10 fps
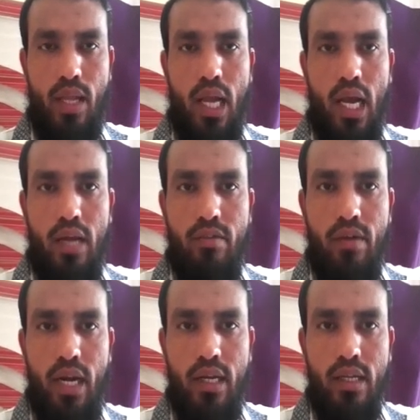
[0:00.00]
and
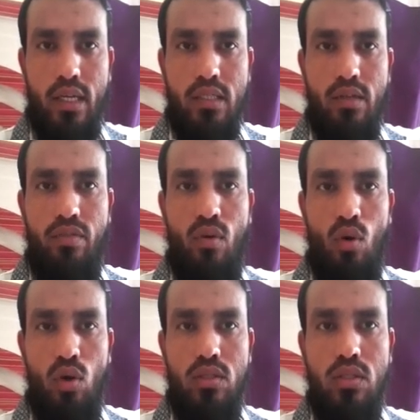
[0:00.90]
weight is a
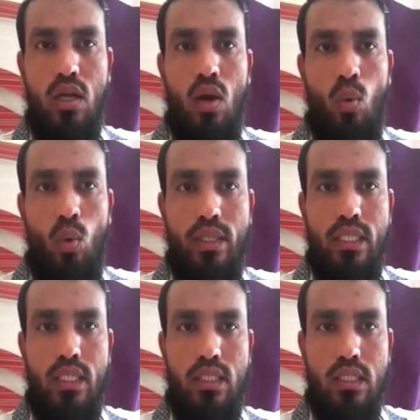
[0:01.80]
force which
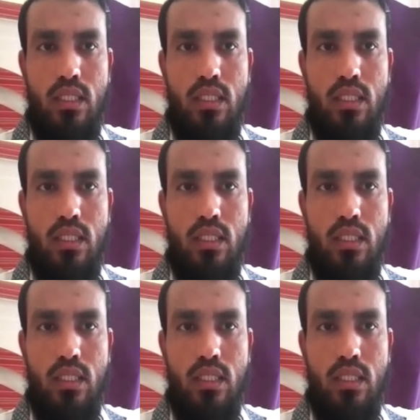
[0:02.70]
is